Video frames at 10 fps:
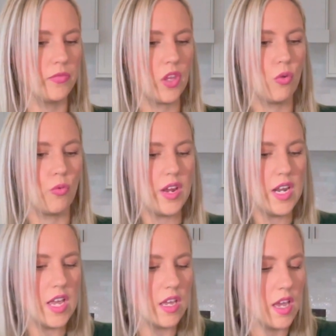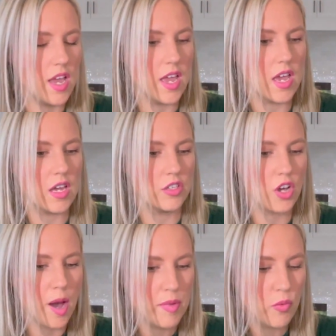reading and
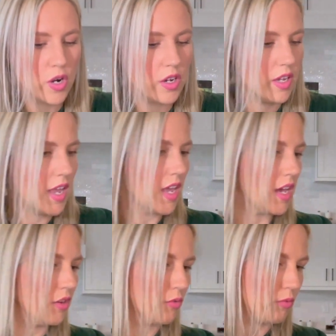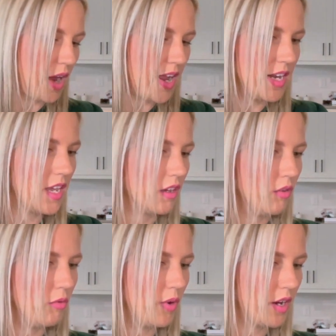copy work and writing.
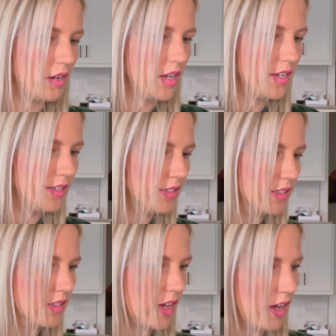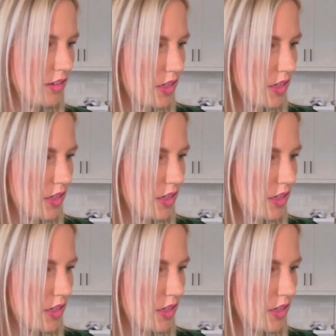Where is that